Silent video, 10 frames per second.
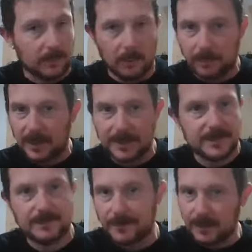Pro
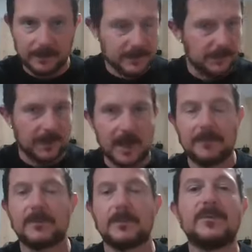Press,
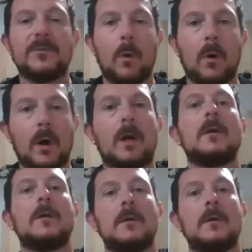2.5 through 4.